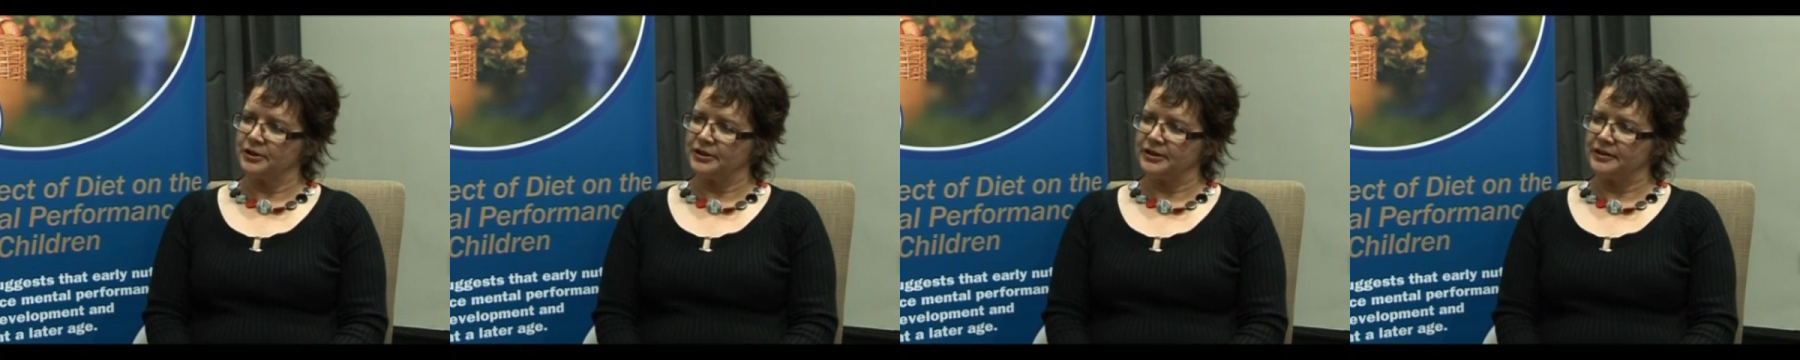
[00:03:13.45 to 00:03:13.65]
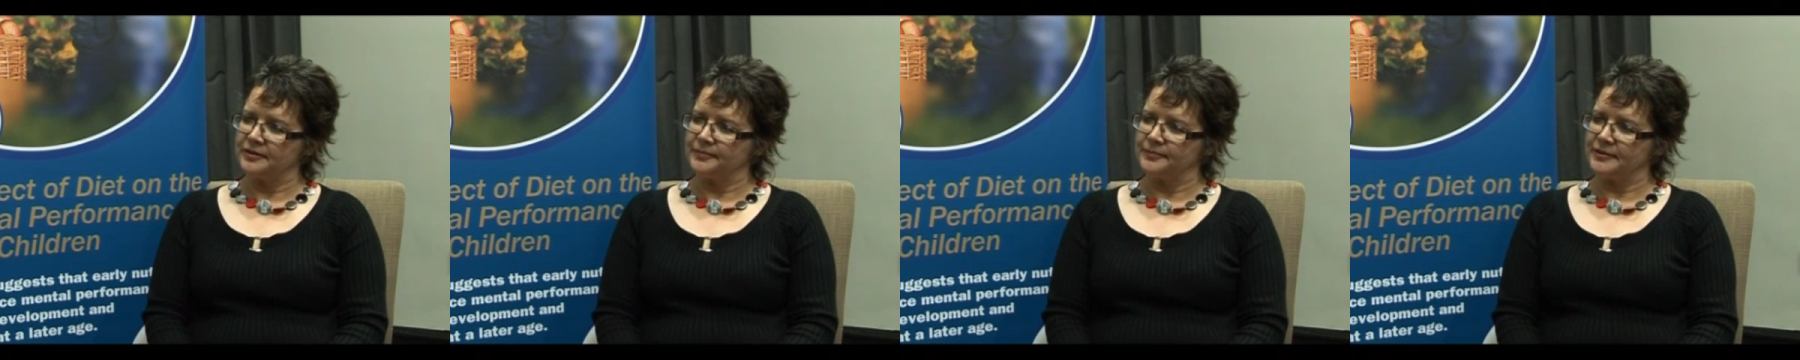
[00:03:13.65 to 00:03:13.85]

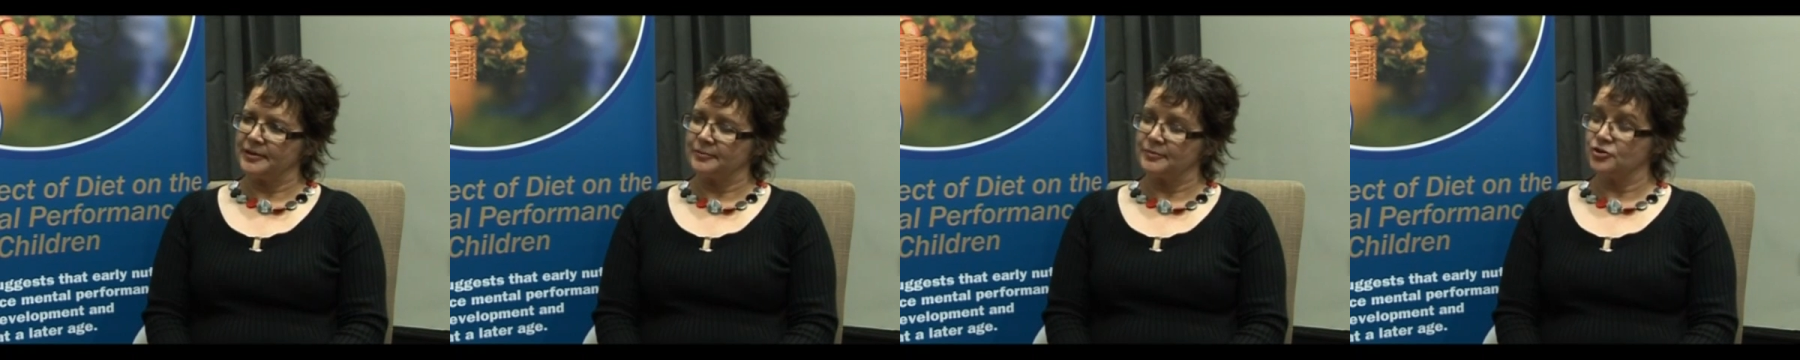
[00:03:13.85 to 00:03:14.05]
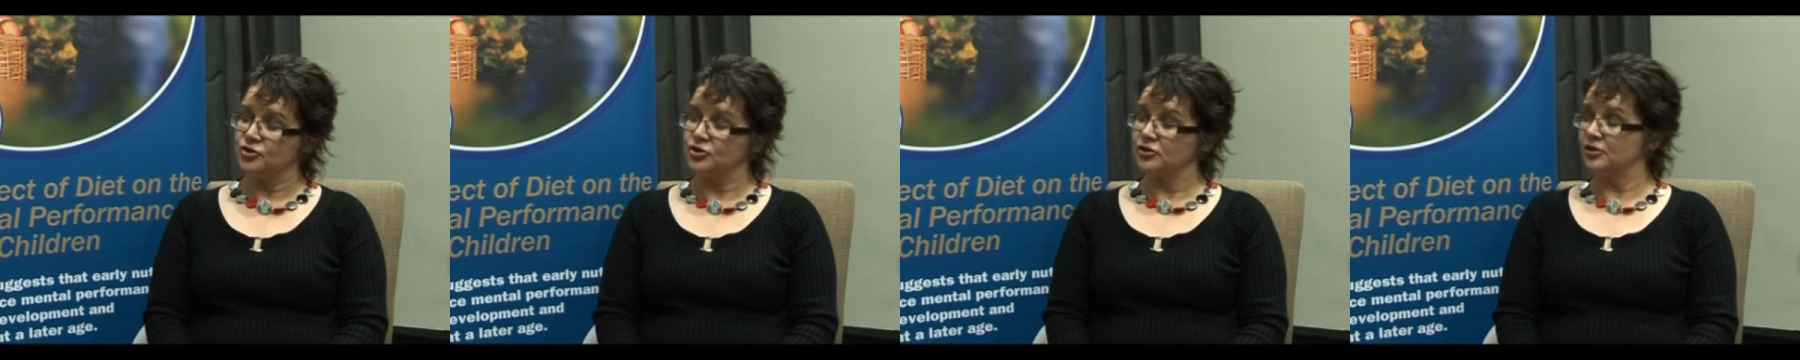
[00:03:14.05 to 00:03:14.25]
a
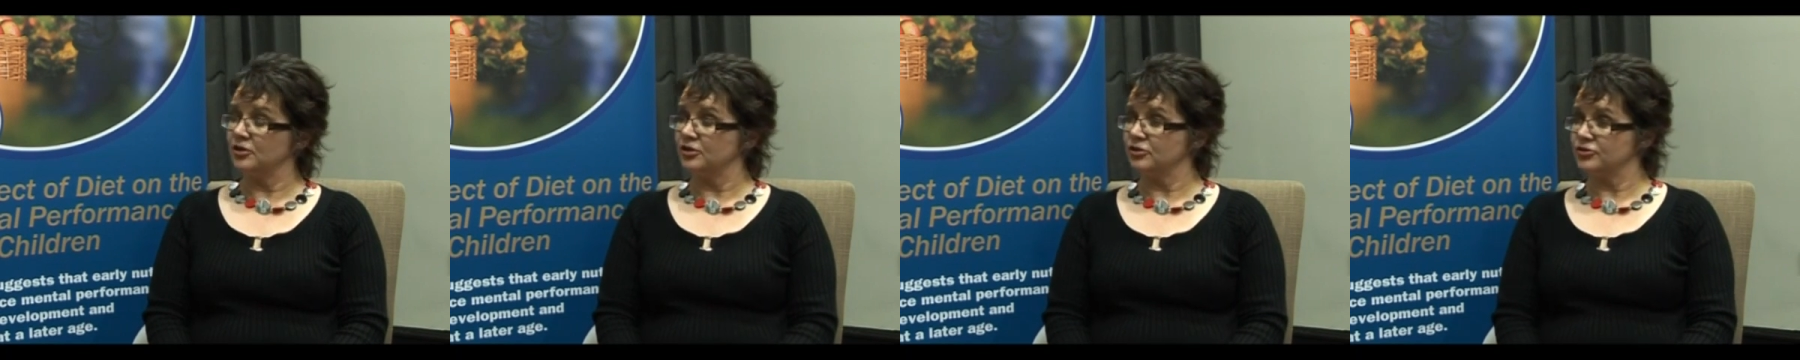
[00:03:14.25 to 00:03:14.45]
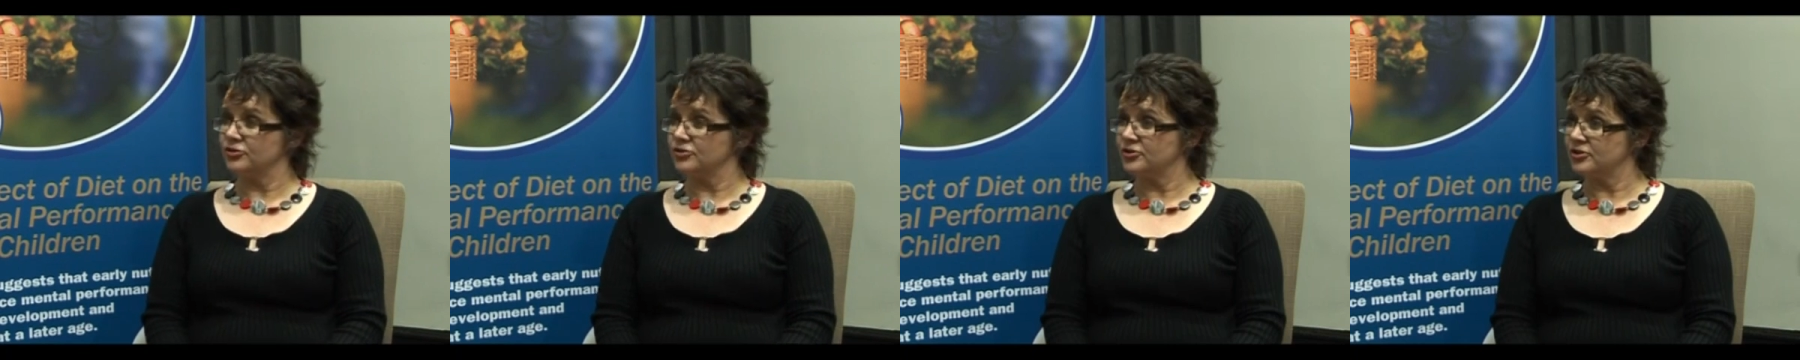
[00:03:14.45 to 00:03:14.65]
much
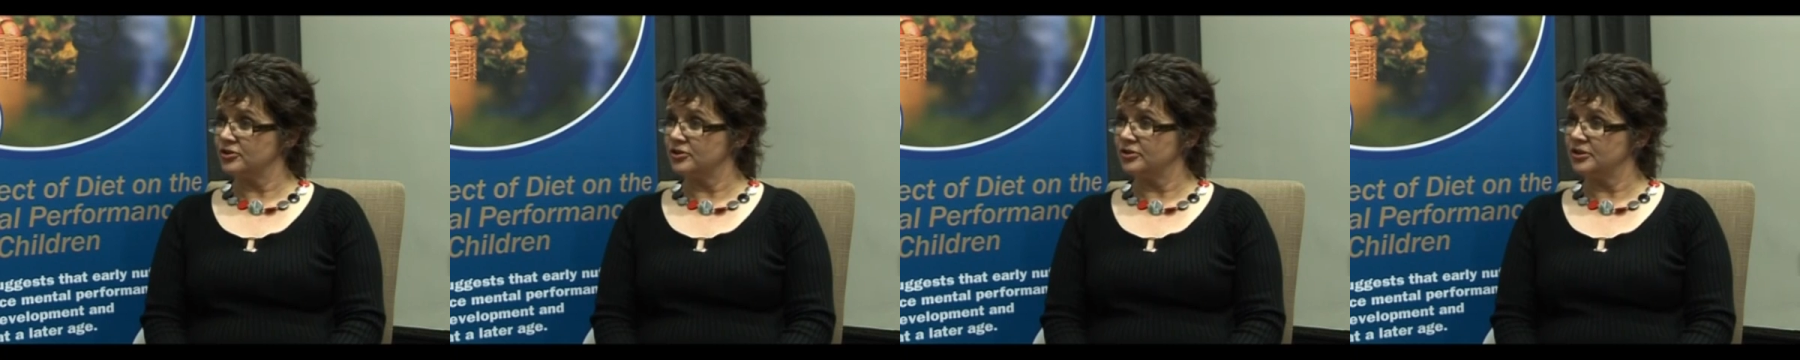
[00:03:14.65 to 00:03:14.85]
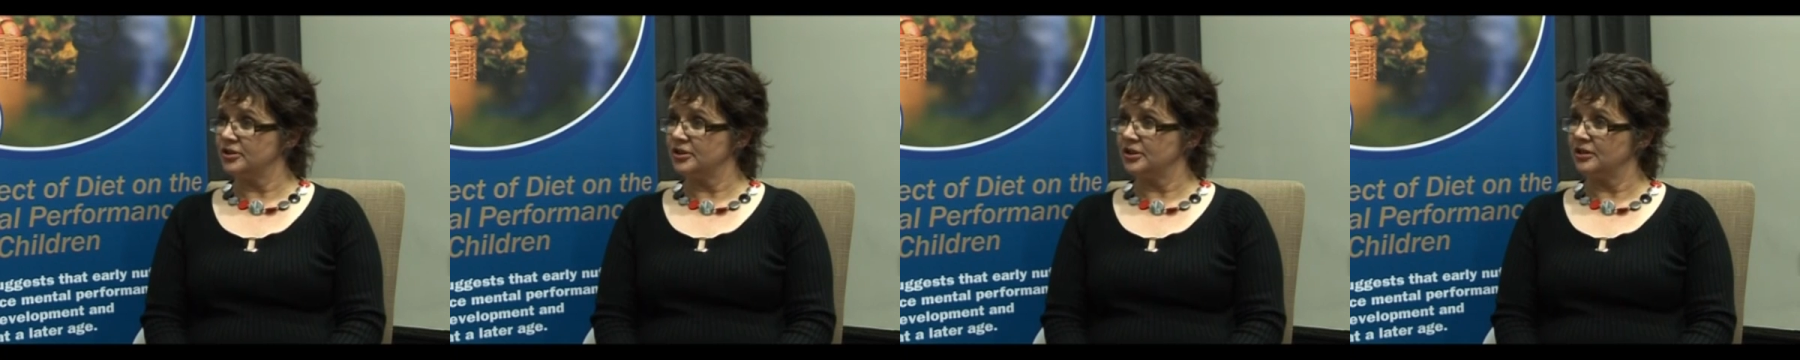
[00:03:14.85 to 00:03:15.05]
larger
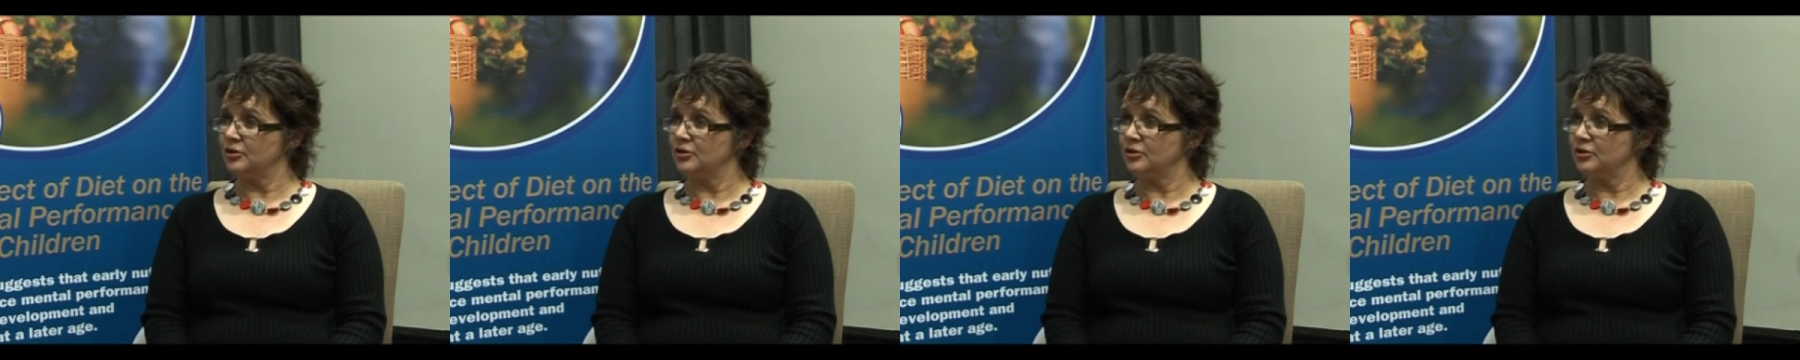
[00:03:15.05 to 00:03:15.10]
study,